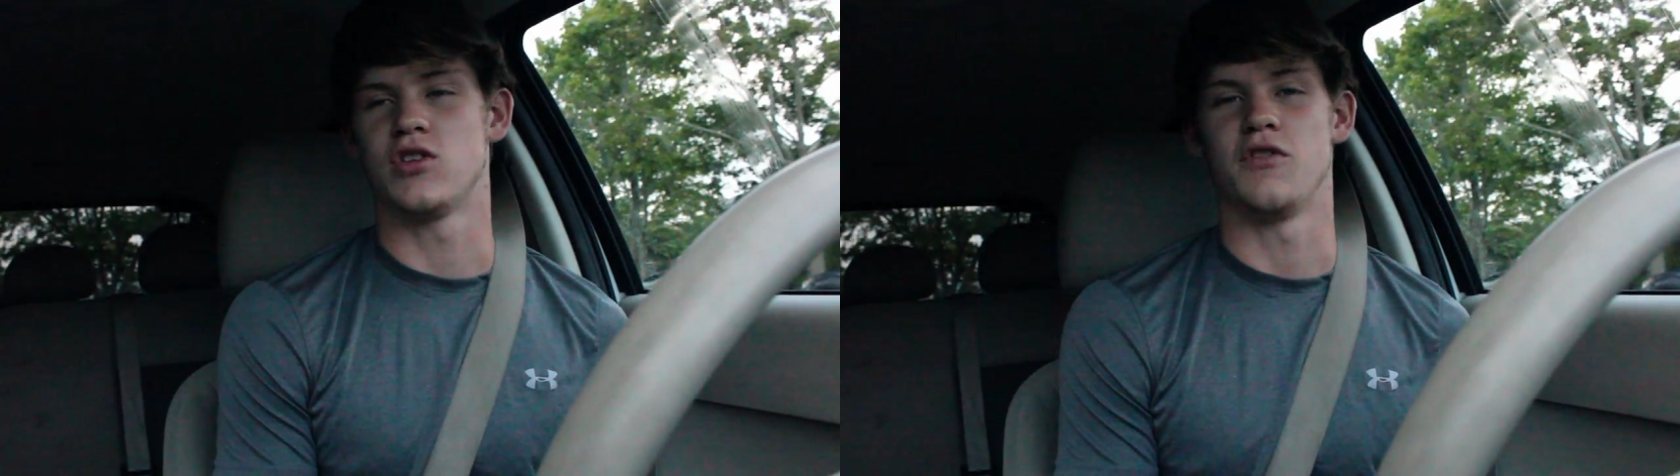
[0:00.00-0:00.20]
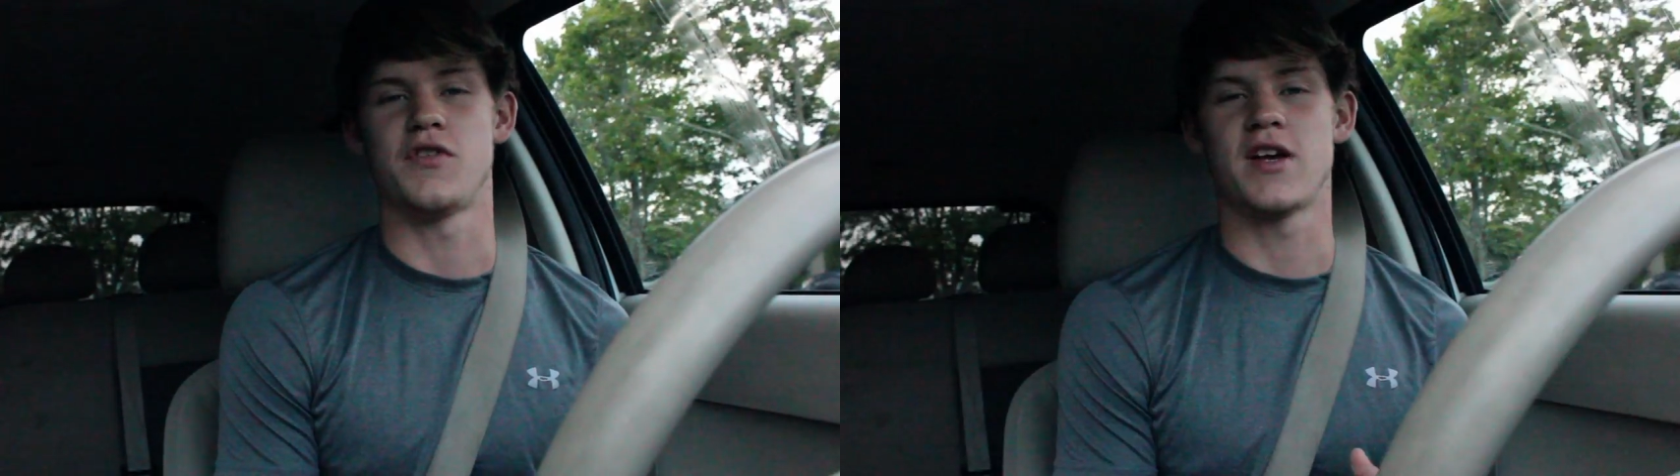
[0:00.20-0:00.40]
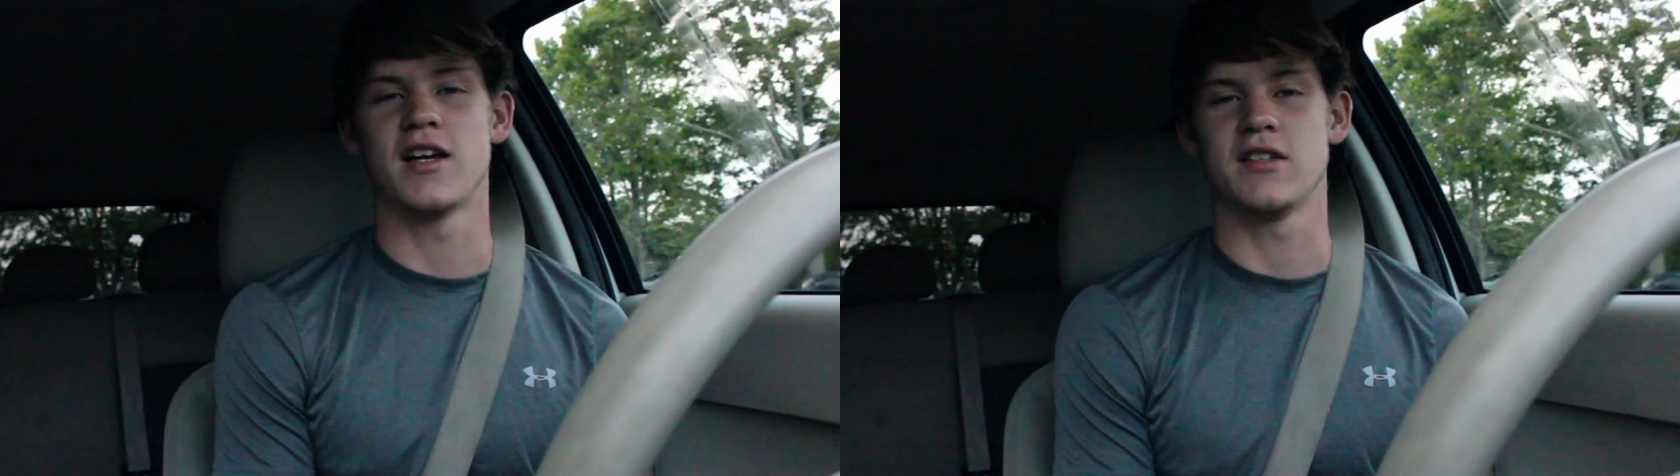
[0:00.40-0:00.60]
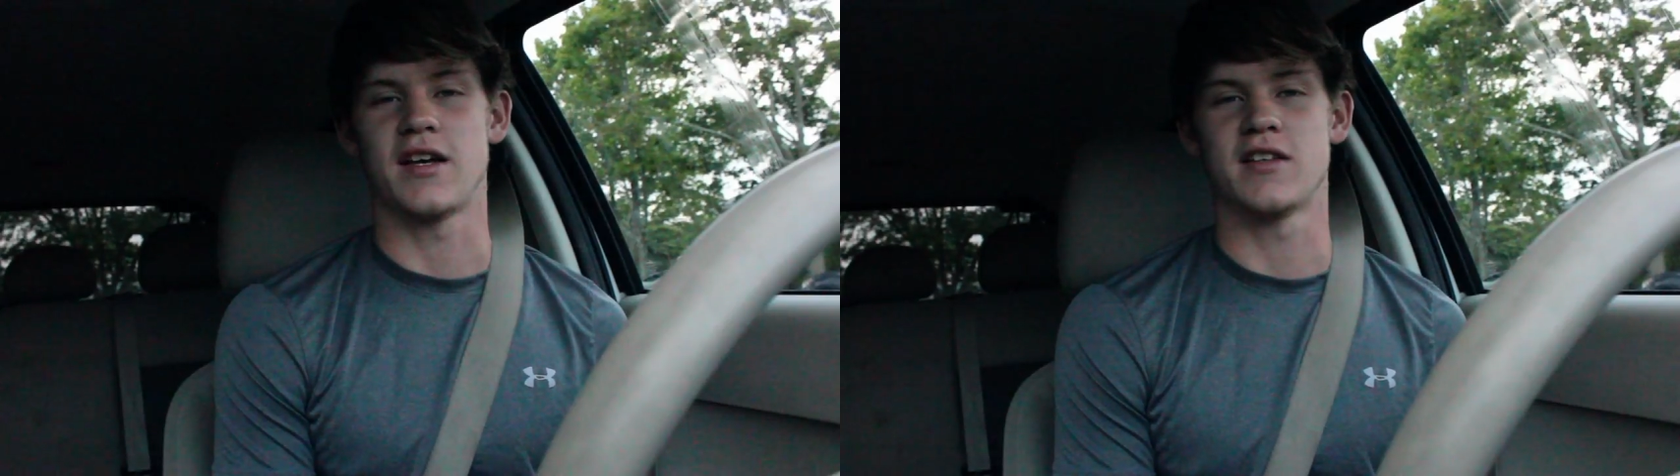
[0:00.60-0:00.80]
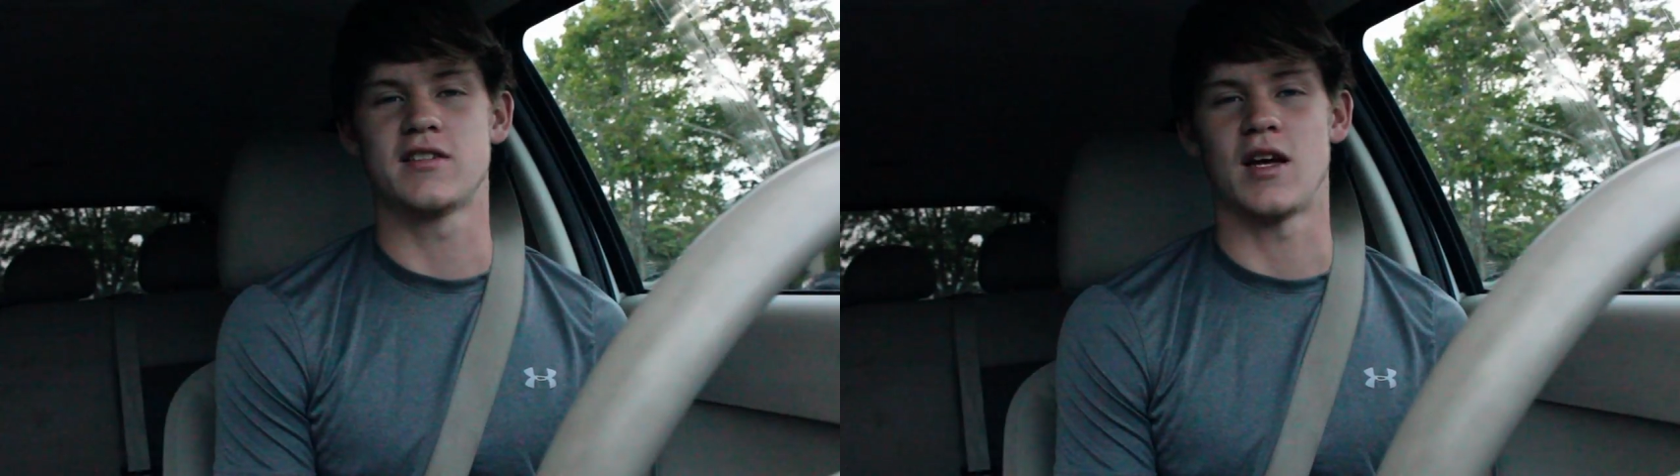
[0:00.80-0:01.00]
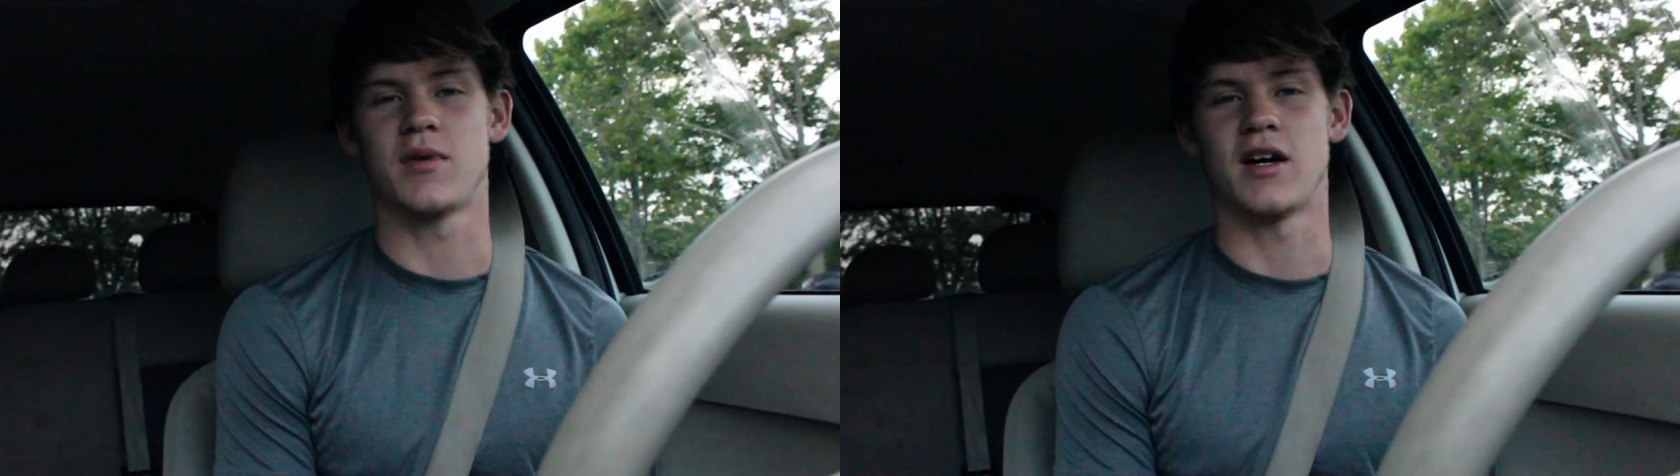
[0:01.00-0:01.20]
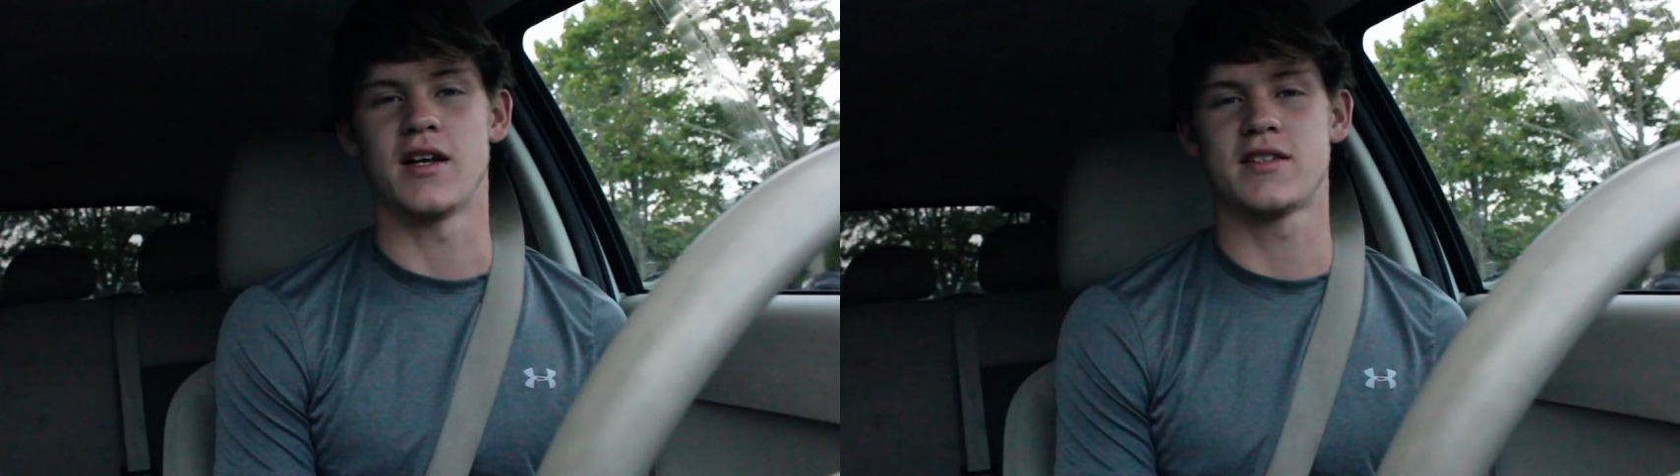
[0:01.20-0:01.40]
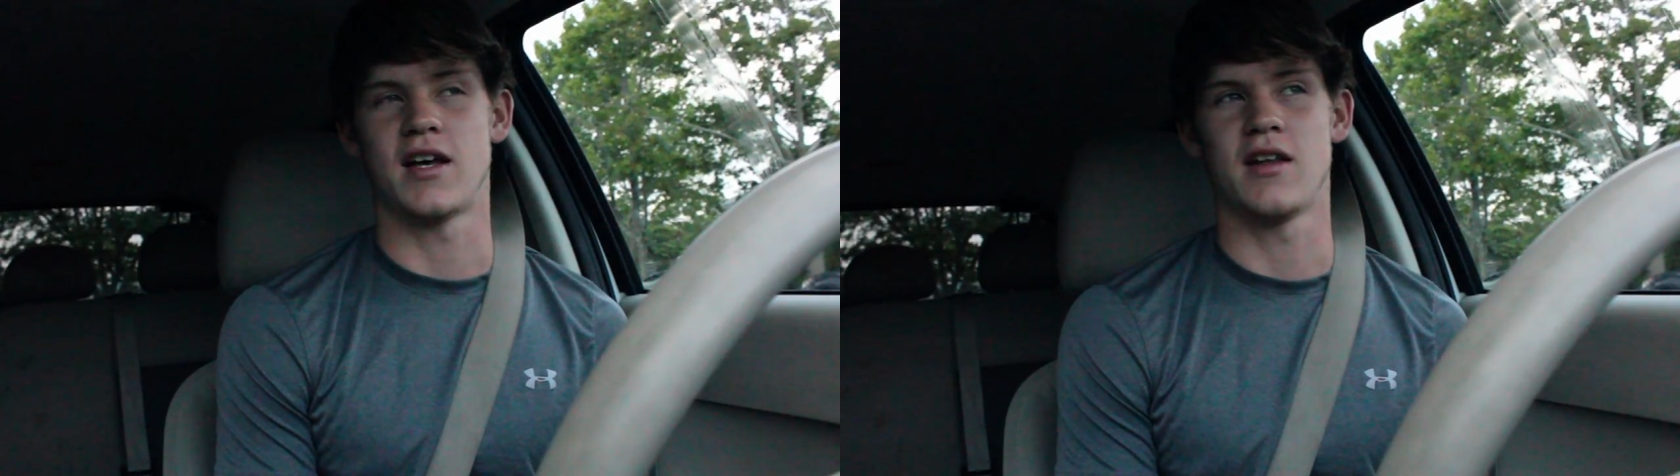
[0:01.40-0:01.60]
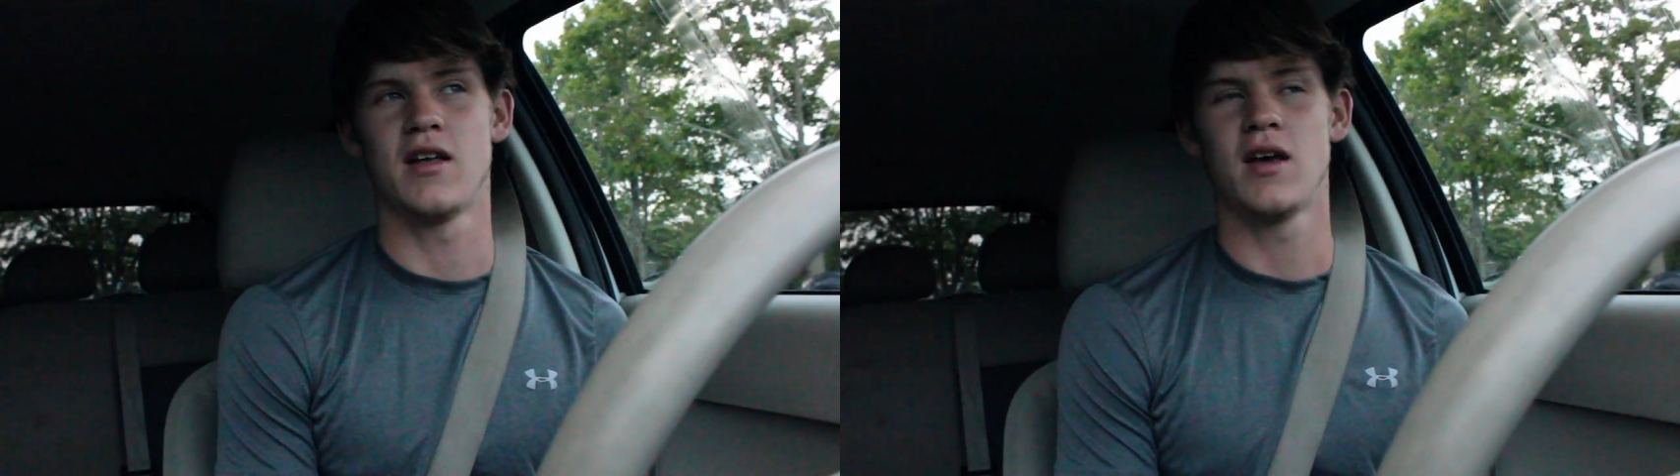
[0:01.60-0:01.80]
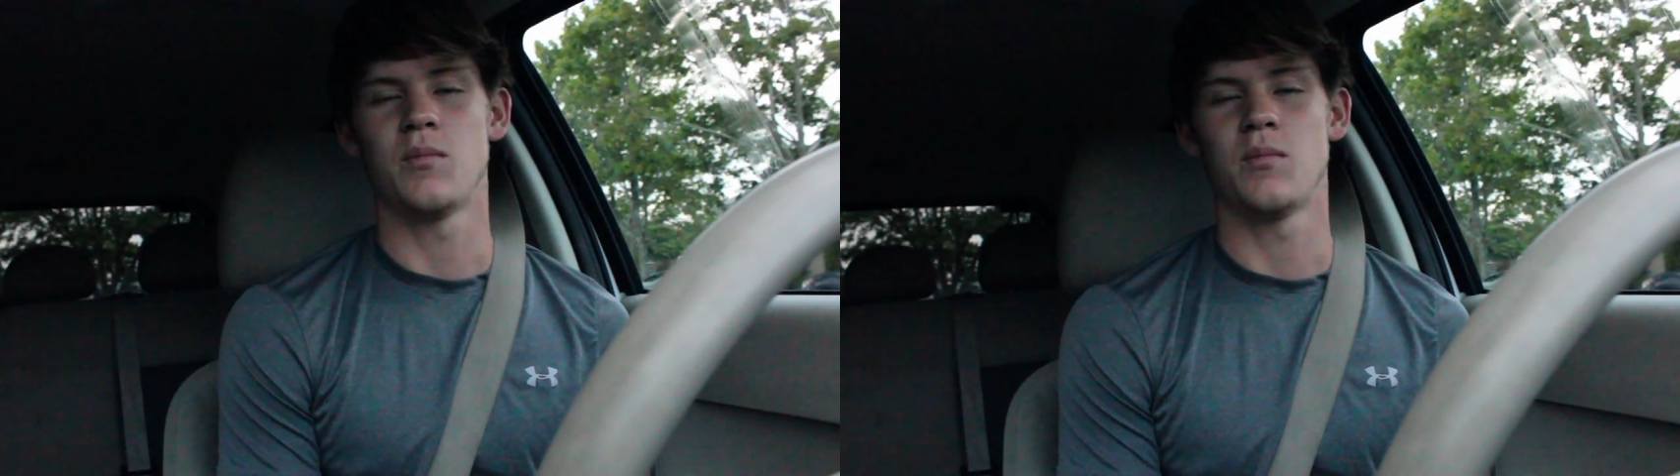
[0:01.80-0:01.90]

So if you guys like this type of content,